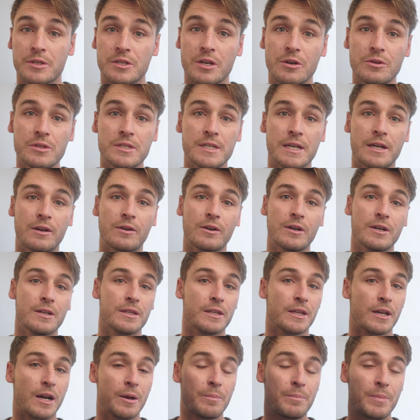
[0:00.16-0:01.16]
it's no
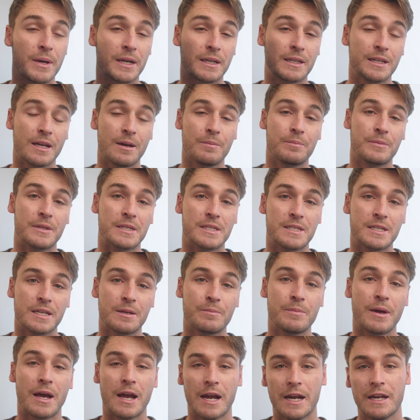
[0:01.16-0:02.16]
secret that I picked up the
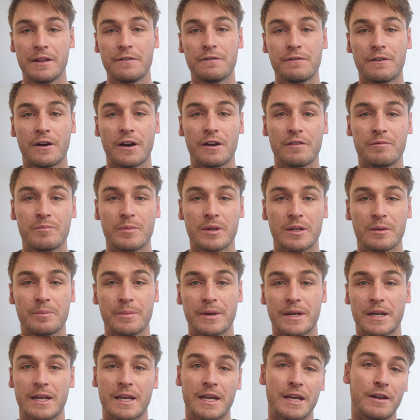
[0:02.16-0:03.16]
Sigma
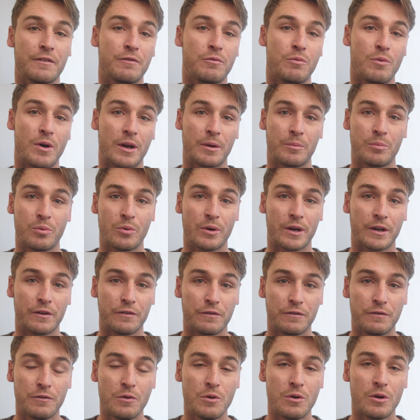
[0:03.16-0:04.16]
85mm
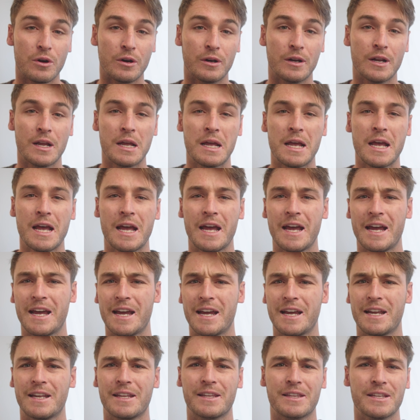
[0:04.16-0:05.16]
f1.4
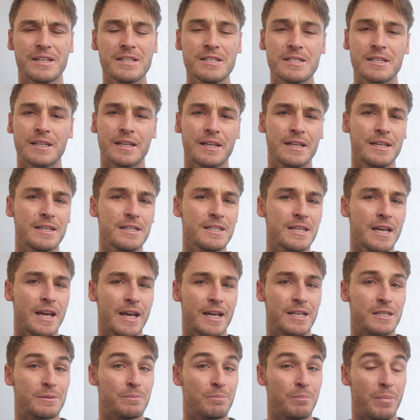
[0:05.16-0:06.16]
and this lens
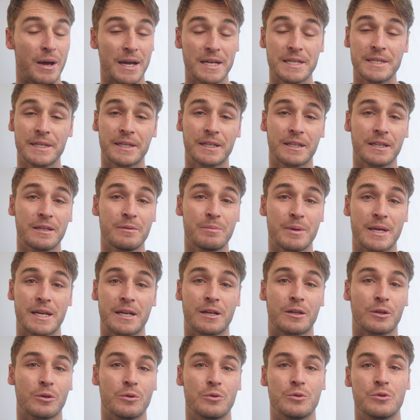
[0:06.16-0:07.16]
has basically
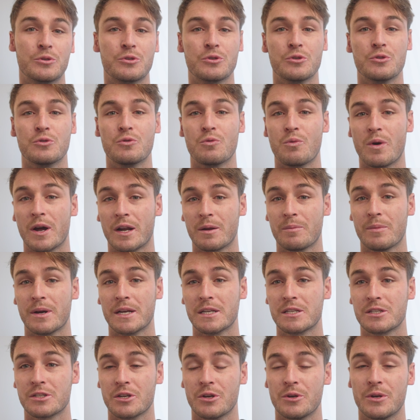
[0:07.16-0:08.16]
been glued to one of
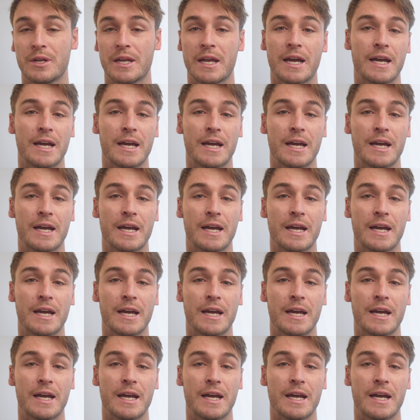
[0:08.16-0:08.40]
my Sony